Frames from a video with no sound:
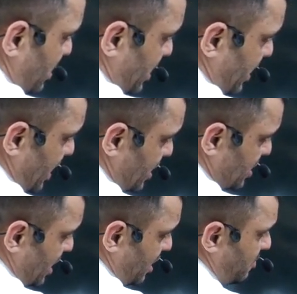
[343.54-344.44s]
India,
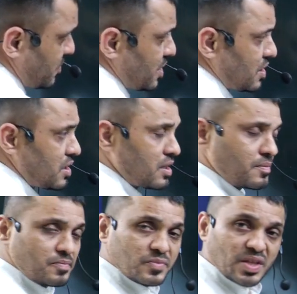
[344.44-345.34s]
China,
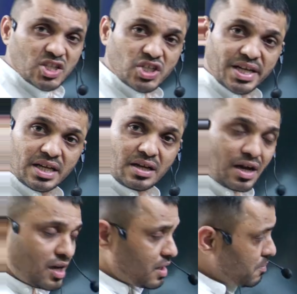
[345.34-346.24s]
they're sharing
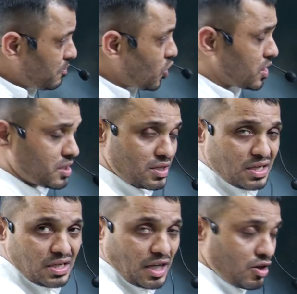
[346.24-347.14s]
border
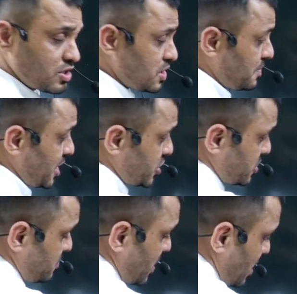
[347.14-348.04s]
in Arunachal Pradesh.